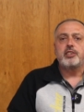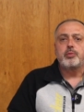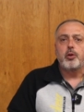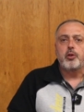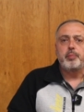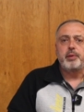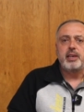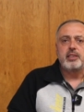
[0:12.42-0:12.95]

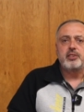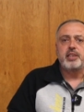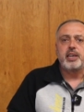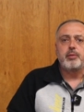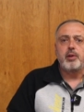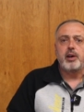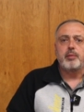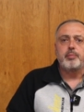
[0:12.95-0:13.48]
Workbee
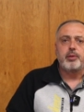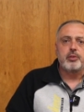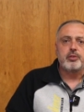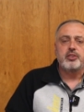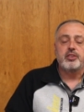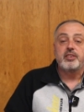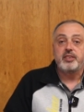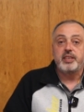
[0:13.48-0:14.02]
Z1
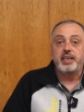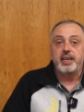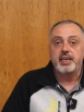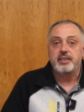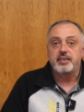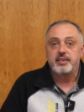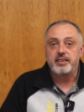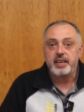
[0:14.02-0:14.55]
Plus
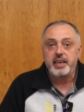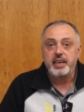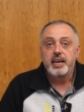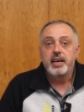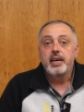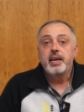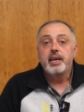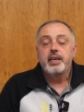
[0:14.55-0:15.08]
CNC.
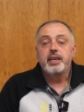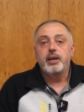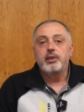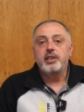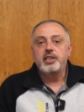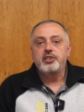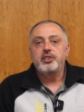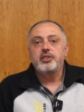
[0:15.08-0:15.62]
Now
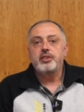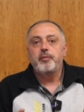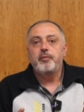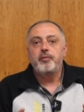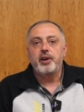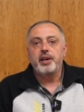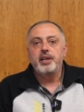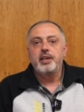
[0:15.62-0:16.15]
this is the
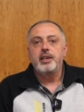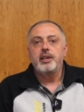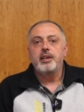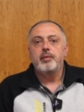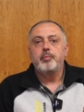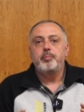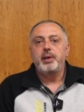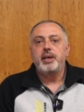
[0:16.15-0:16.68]

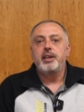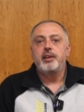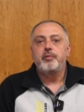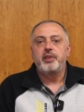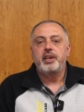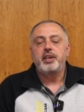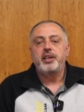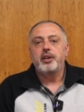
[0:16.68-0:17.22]
final build
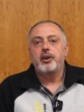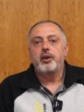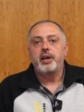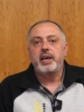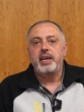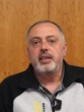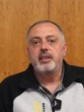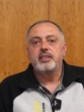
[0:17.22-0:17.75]
video
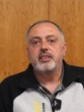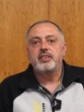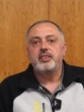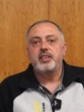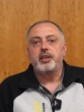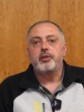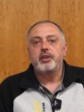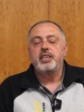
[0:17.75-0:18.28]
in the
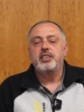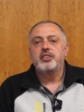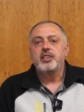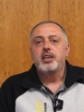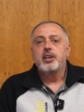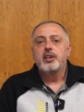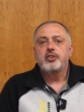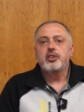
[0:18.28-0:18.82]
series,
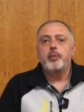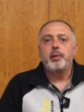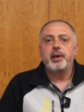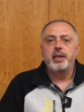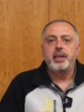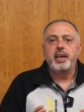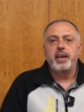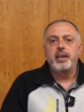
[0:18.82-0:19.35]
so by
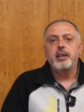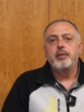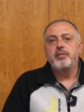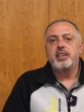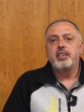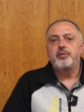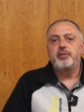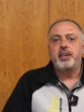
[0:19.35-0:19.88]
the end of
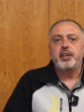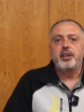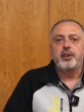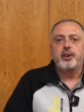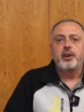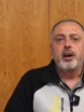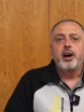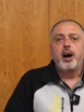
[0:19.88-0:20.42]
this
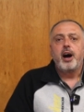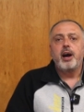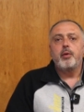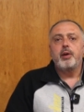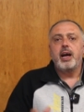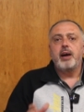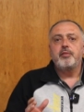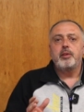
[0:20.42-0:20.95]
video I
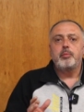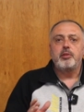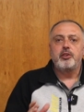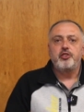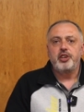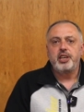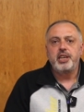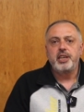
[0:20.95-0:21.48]
will have the
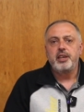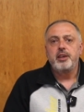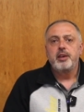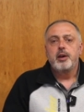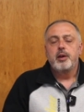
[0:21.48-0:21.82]
machine